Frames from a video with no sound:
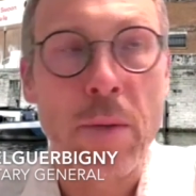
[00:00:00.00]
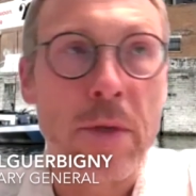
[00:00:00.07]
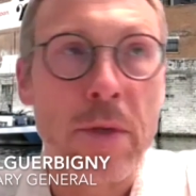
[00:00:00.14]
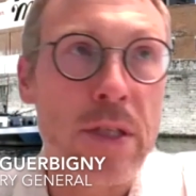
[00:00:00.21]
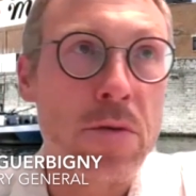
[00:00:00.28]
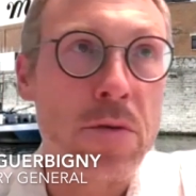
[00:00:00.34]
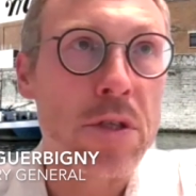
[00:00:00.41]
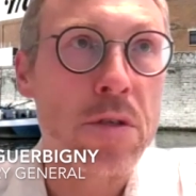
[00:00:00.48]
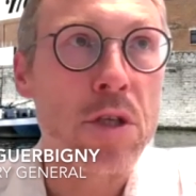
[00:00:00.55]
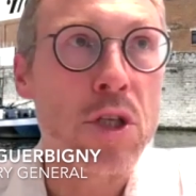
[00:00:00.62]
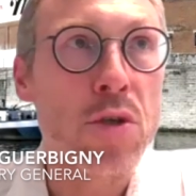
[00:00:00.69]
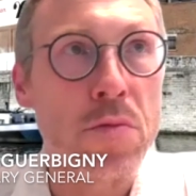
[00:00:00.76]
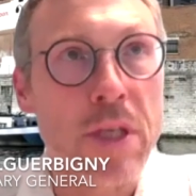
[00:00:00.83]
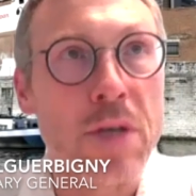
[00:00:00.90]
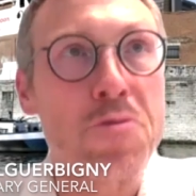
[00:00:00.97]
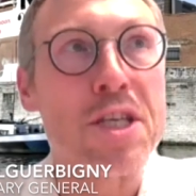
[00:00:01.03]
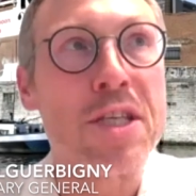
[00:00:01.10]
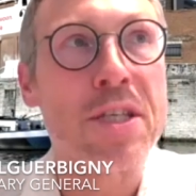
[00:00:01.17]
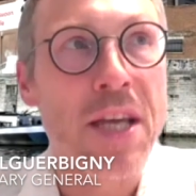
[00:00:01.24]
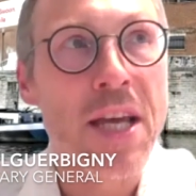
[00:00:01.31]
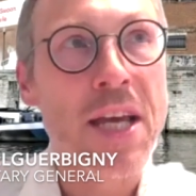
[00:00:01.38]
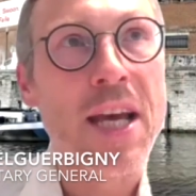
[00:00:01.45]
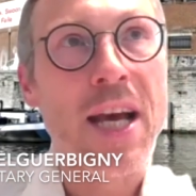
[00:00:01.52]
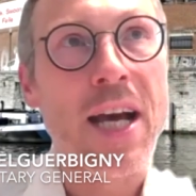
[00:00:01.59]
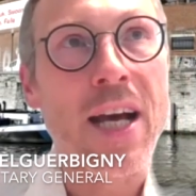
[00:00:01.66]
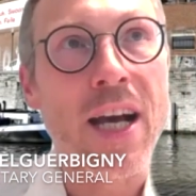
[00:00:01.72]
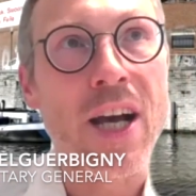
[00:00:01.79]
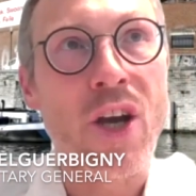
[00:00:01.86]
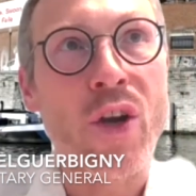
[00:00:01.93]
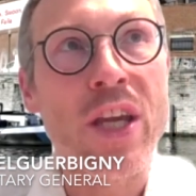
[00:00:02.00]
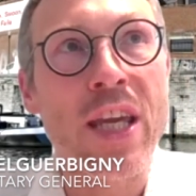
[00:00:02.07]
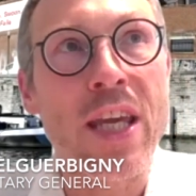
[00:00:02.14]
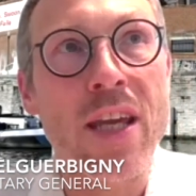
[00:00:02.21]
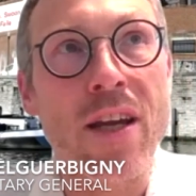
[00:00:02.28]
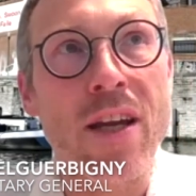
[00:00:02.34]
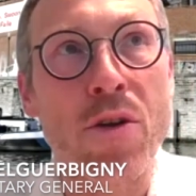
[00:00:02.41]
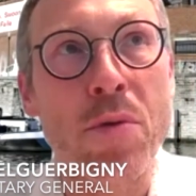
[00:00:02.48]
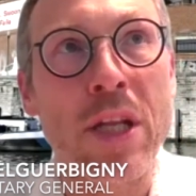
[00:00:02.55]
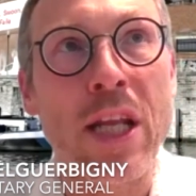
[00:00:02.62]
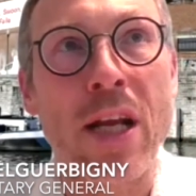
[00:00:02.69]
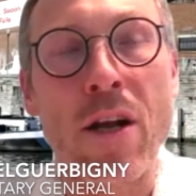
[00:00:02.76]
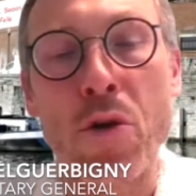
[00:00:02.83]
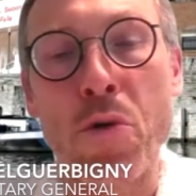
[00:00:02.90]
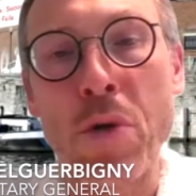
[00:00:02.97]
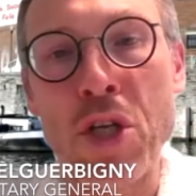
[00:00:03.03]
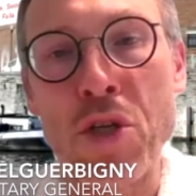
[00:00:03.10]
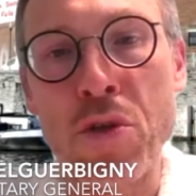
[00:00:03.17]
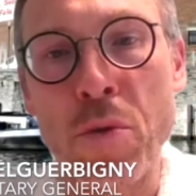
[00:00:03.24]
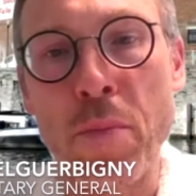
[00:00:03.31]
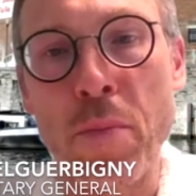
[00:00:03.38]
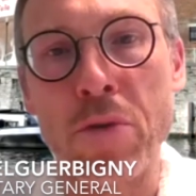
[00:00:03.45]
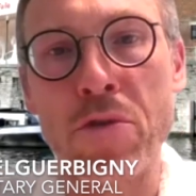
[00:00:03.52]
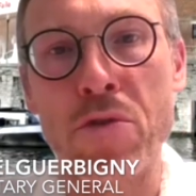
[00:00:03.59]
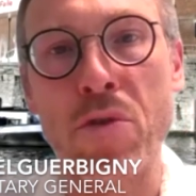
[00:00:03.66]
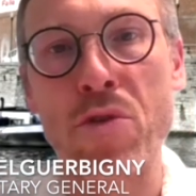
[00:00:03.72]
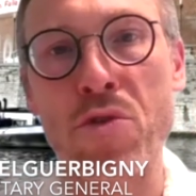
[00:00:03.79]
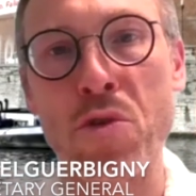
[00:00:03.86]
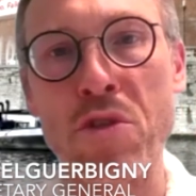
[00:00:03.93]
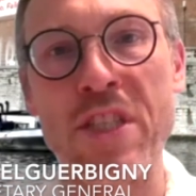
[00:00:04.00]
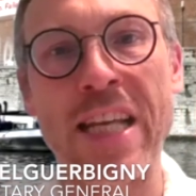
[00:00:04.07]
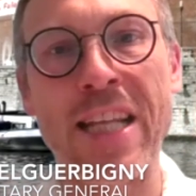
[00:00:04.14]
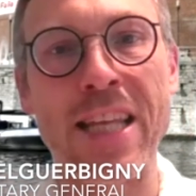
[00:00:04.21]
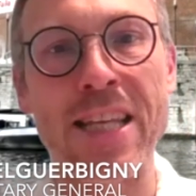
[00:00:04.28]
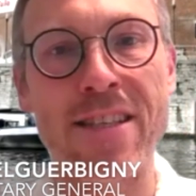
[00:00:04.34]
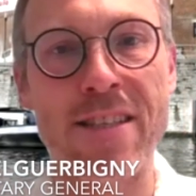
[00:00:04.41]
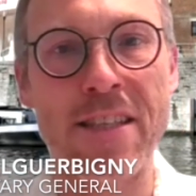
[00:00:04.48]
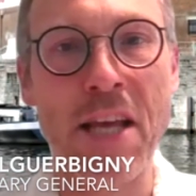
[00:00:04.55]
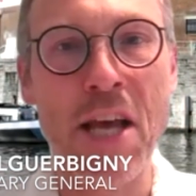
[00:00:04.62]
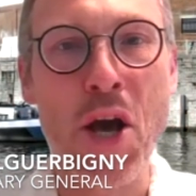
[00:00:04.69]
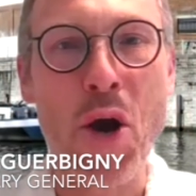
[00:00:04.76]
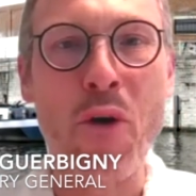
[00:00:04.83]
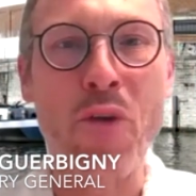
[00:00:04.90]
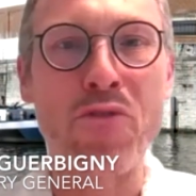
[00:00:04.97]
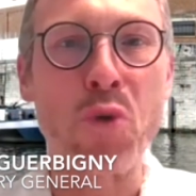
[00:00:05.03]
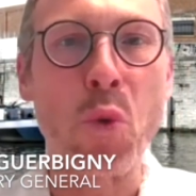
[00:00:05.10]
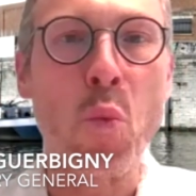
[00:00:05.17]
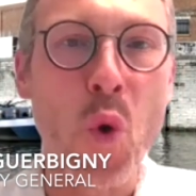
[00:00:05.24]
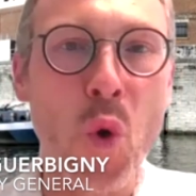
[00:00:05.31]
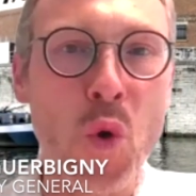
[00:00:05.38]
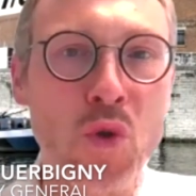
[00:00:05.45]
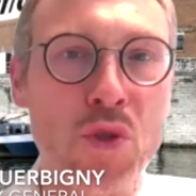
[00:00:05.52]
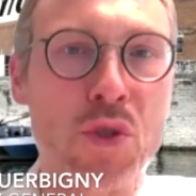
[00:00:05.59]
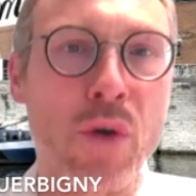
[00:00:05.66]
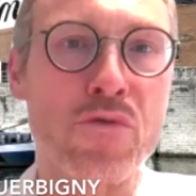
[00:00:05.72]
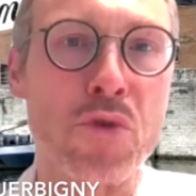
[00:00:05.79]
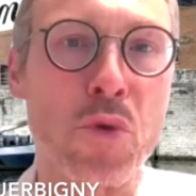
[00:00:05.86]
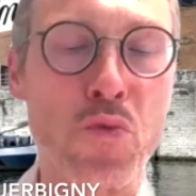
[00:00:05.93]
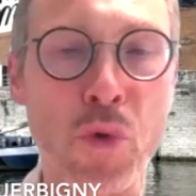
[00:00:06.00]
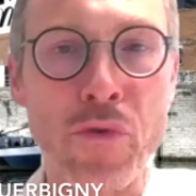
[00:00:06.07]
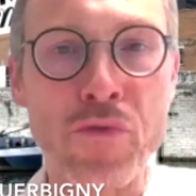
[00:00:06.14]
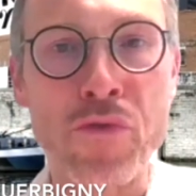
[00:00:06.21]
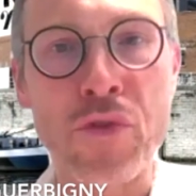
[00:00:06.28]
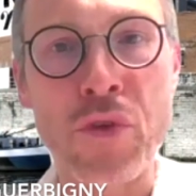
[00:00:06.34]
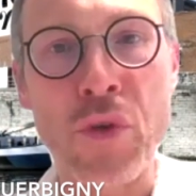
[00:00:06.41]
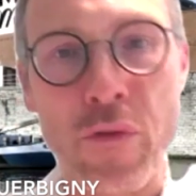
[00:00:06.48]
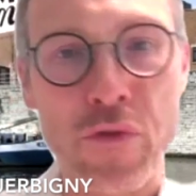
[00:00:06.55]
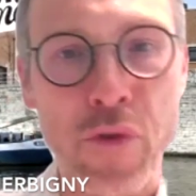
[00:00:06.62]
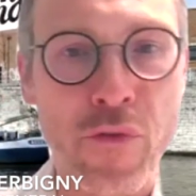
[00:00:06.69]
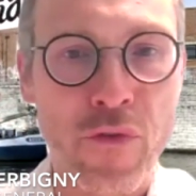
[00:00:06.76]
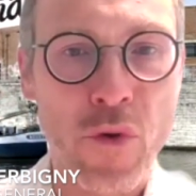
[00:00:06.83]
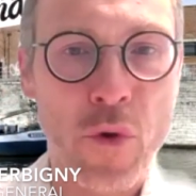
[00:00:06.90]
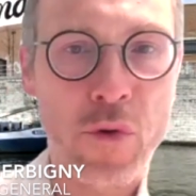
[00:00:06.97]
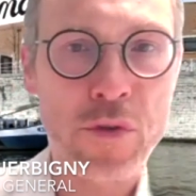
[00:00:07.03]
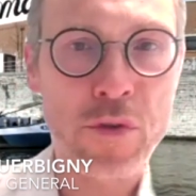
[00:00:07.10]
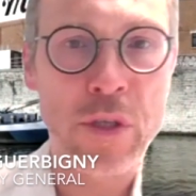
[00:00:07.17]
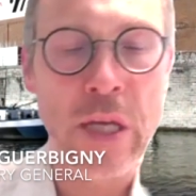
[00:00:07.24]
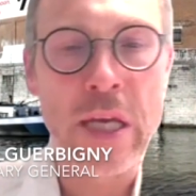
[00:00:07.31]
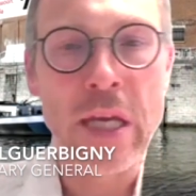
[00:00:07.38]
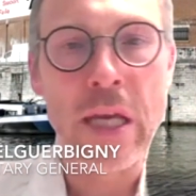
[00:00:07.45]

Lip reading: I mean, there is a critical question about the thickness of the walls, of the roofs, of the floors.